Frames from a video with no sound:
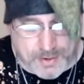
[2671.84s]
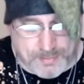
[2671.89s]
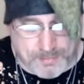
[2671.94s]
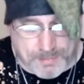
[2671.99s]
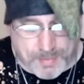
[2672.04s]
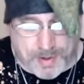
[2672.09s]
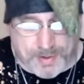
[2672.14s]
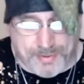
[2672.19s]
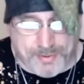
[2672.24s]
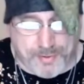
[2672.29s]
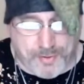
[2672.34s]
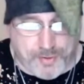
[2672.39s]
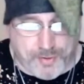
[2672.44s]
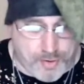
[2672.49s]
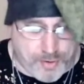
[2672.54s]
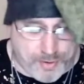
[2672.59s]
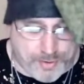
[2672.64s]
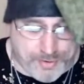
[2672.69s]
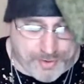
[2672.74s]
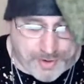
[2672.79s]
Mother
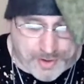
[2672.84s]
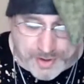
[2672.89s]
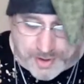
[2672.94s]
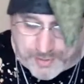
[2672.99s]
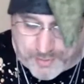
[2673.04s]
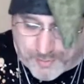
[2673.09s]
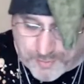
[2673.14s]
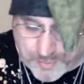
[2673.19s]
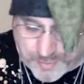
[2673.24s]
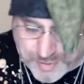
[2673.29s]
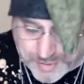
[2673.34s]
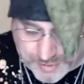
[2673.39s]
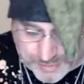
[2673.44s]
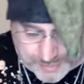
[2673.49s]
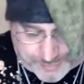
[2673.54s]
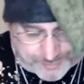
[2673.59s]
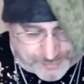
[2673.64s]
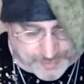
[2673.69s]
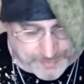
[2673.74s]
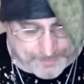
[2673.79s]
Earth and her
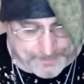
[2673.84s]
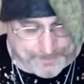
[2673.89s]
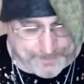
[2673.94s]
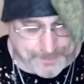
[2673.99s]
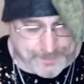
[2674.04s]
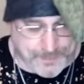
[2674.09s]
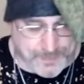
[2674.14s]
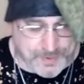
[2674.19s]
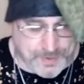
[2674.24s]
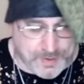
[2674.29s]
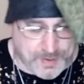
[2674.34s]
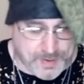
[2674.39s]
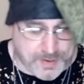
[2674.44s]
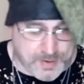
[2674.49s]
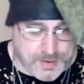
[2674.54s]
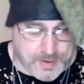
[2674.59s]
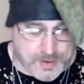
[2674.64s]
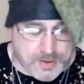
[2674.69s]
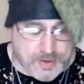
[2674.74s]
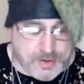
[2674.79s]
children.
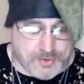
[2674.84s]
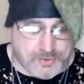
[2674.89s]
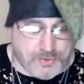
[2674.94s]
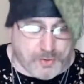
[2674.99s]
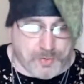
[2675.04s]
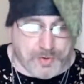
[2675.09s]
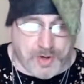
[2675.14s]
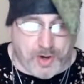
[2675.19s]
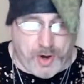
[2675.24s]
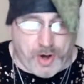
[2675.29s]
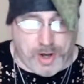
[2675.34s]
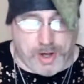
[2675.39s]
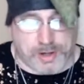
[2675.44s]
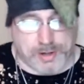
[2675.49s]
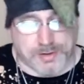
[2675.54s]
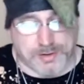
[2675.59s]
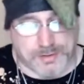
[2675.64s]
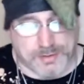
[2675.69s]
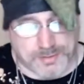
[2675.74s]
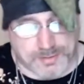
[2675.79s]
So we
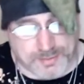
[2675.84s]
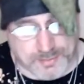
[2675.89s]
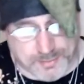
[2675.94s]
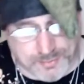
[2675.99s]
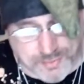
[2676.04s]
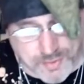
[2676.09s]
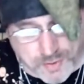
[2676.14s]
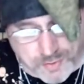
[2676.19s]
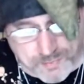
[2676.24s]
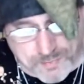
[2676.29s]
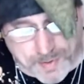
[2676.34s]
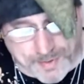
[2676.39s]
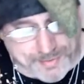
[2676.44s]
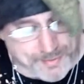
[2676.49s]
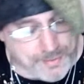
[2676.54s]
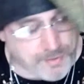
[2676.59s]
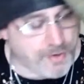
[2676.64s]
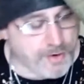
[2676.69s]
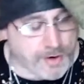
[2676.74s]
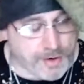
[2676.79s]
all know Mother
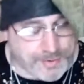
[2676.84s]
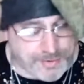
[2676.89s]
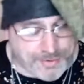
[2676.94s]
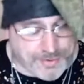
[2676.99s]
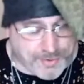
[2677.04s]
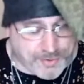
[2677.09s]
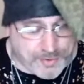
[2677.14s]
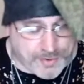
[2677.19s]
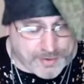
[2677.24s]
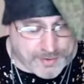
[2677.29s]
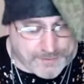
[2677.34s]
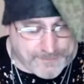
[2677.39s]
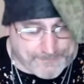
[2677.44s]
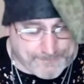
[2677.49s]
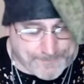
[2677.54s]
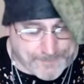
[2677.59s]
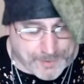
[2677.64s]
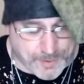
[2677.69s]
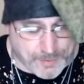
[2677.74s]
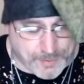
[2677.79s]
Earth, or,
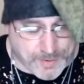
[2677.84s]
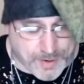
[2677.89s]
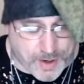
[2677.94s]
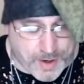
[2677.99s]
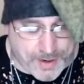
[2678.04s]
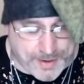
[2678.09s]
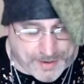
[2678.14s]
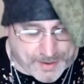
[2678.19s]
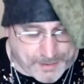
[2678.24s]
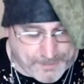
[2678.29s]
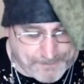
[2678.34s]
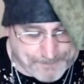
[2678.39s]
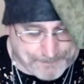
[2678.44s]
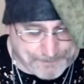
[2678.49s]
you know, Gaia.